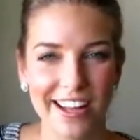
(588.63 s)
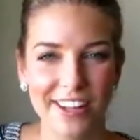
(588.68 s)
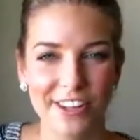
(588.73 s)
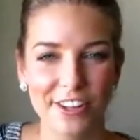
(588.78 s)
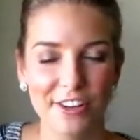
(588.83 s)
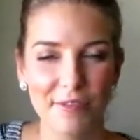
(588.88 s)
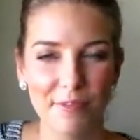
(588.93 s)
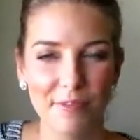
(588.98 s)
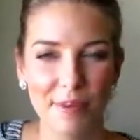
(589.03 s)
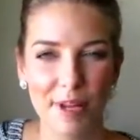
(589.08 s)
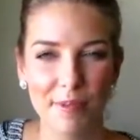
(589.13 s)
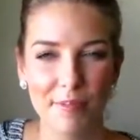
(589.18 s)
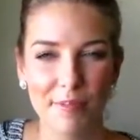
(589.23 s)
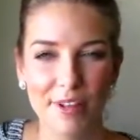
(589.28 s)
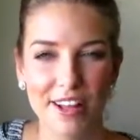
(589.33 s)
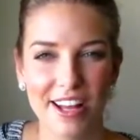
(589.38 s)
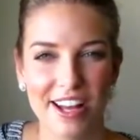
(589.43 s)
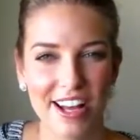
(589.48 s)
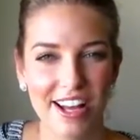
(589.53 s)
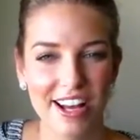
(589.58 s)
A lot of
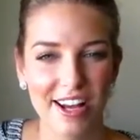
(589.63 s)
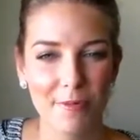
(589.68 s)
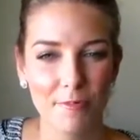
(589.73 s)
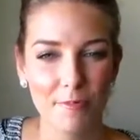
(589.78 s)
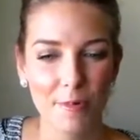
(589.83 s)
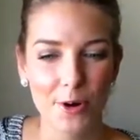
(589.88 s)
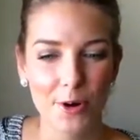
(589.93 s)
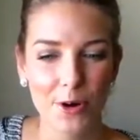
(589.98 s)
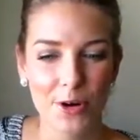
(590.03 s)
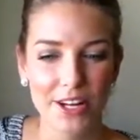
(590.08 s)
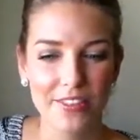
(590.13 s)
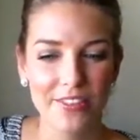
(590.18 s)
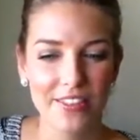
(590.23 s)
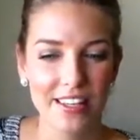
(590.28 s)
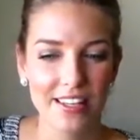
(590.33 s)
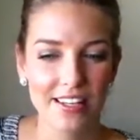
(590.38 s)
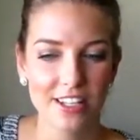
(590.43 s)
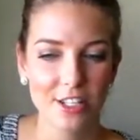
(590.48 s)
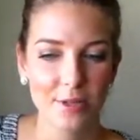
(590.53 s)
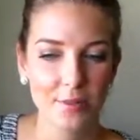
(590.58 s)
people are worried
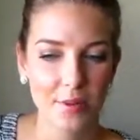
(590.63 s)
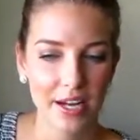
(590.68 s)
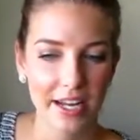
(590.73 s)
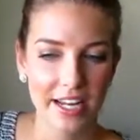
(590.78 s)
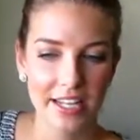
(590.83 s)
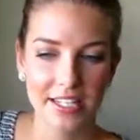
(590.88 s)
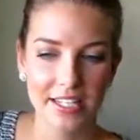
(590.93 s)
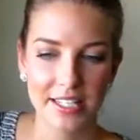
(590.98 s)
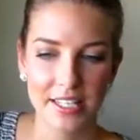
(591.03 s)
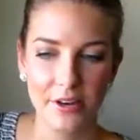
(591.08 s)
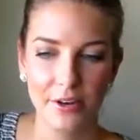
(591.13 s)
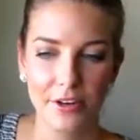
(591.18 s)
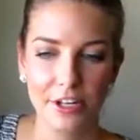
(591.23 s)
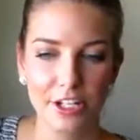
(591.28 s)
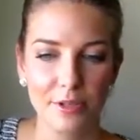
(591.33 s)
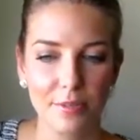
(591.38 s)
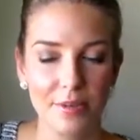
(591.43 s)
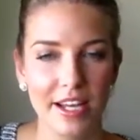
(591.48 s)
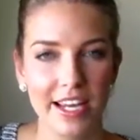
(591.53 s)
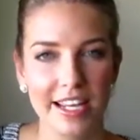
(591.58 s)
that Dubai is going
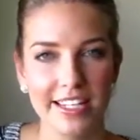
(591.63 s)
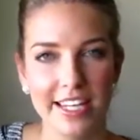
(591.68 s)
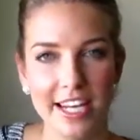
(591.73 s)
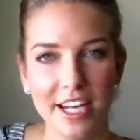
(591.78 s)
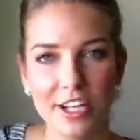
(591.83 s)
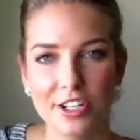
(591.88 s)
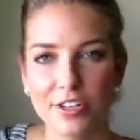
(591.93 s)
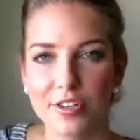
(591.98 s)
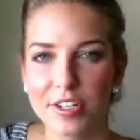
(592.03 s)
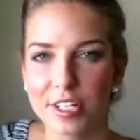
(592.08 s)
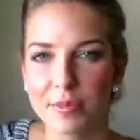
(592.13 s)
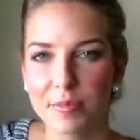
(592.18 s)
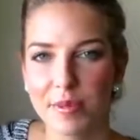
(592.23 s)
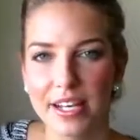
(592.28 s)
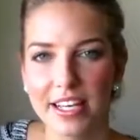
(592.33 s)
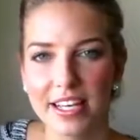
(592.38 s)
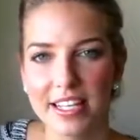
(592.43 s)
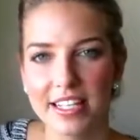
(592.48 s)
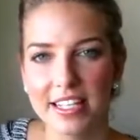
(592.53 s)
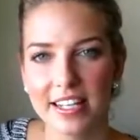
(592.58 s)
to be a dangerous
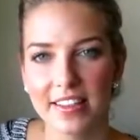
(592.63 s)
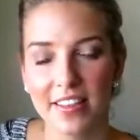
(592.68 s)
place